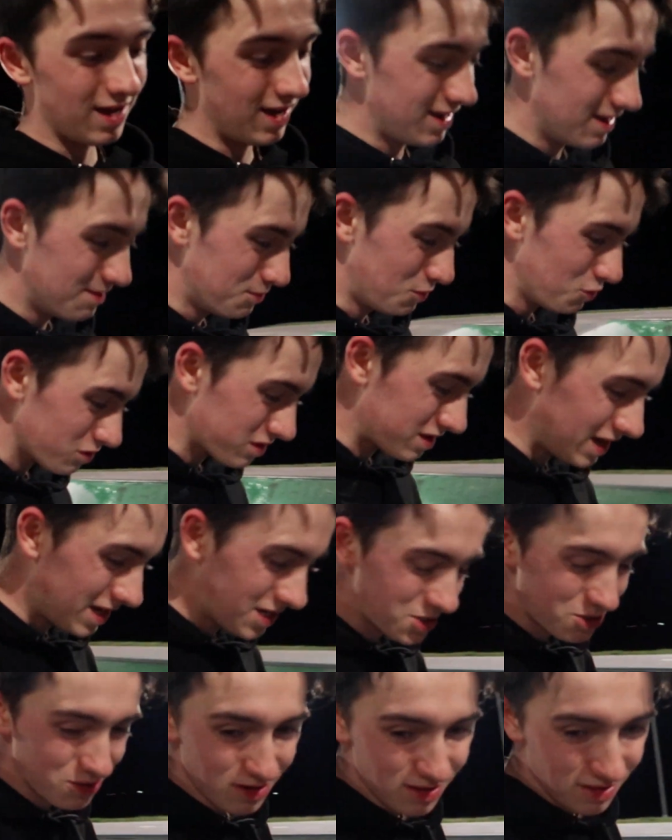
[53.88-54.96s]
And the most
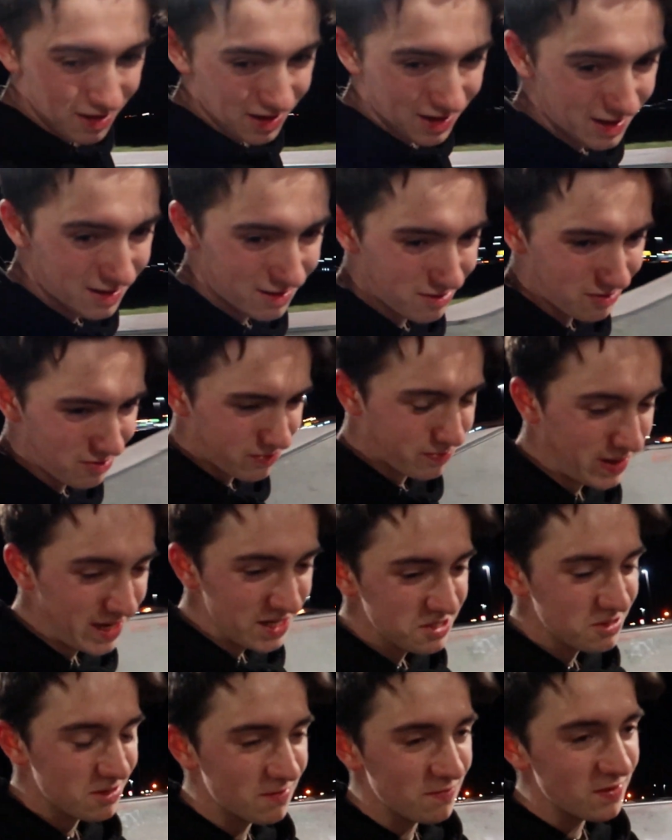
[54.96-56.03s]
dangerous thing is there's
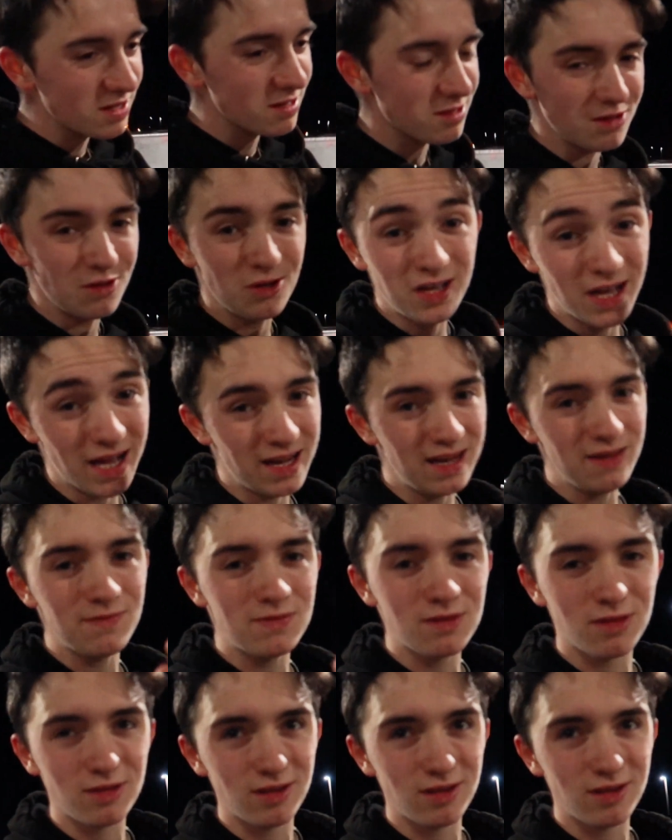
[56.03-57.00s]
patches of ice that you can't even